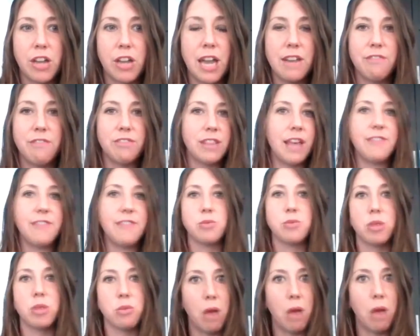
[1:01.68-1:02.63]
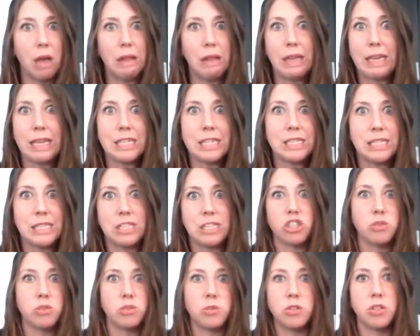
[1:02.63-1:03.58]
kind of left with, well, I guess this
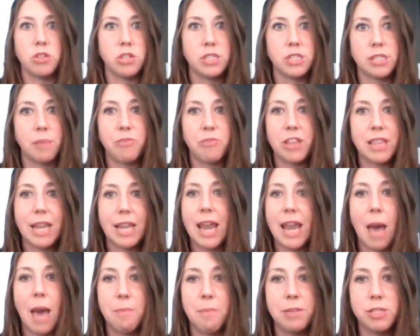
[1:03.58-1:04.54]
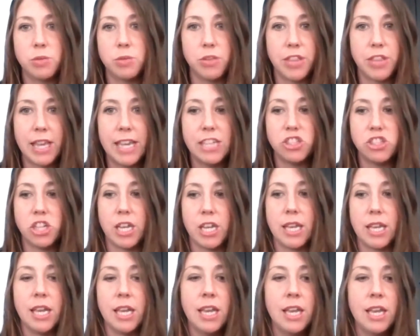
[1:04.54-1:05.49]
just is something that happens with
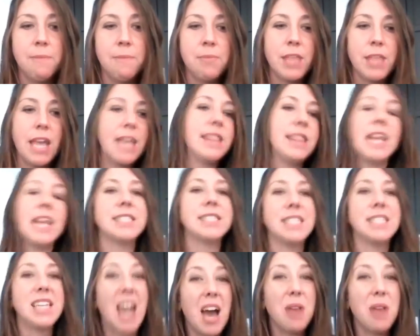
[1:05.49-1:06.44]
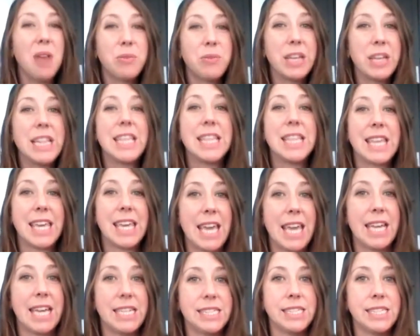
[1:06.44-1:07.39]
aging. And that's not really the
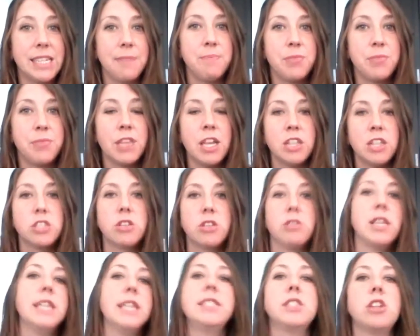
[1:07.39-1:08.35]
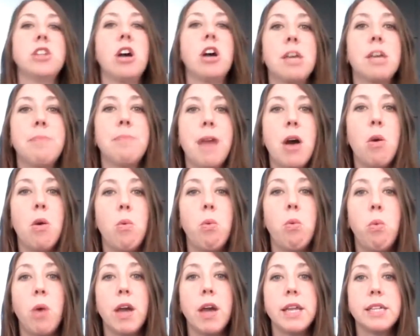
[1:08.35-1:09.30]
case. So let's talk about
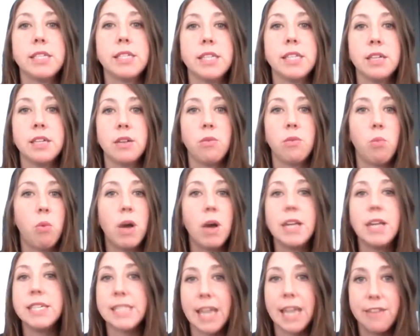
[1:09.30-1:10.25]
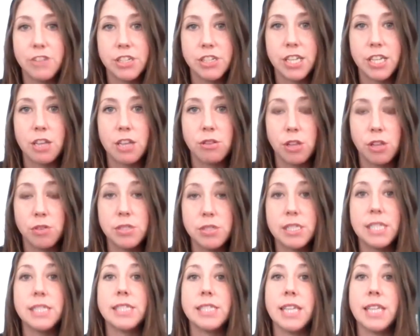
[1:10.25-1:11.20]
what
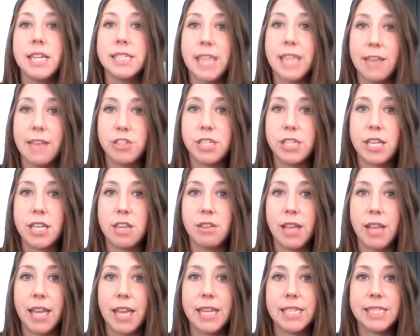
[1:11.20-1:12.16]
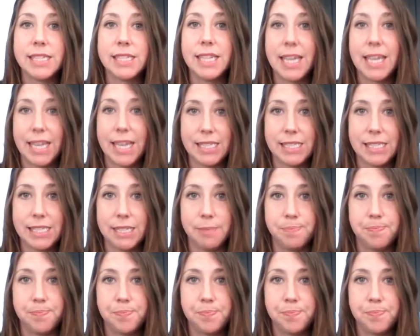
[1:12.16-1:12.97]
diverticulosis and diverticulitis is.